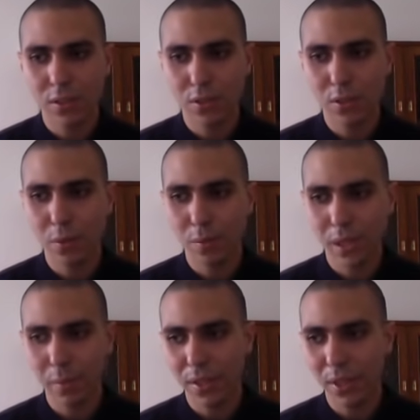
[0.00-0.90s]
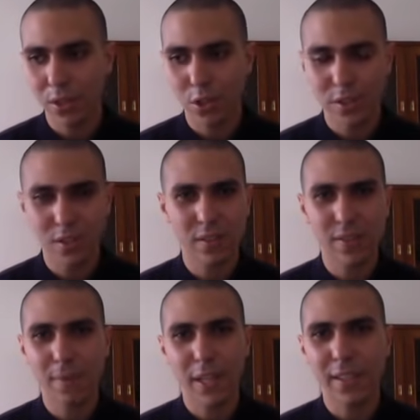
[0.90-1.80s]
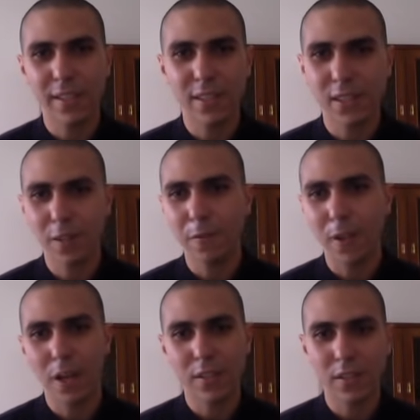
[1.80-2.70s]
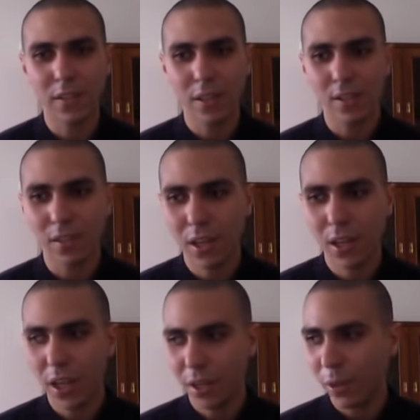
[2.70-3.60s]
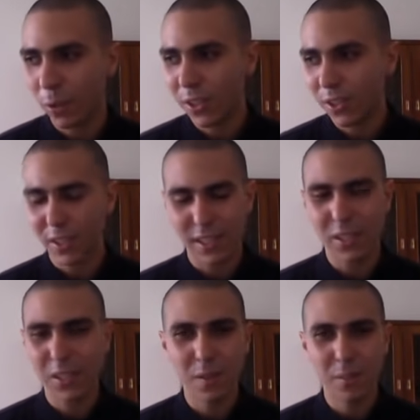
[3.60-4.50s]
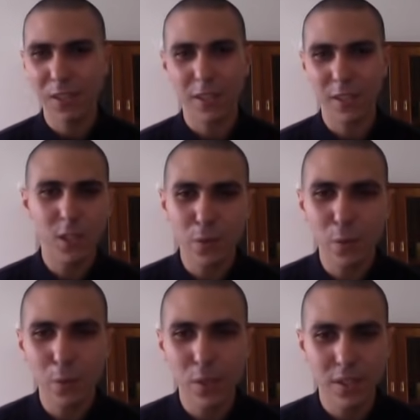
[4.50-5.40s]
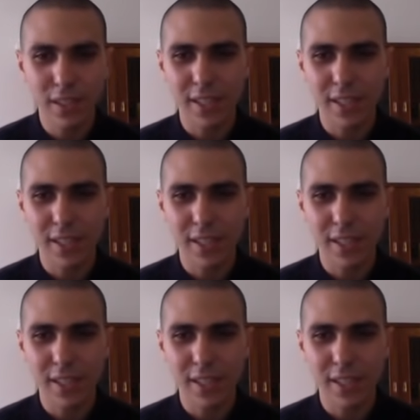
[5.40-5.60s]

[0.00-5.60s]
So maybe I just, at least if I wasn't extremely successful with it,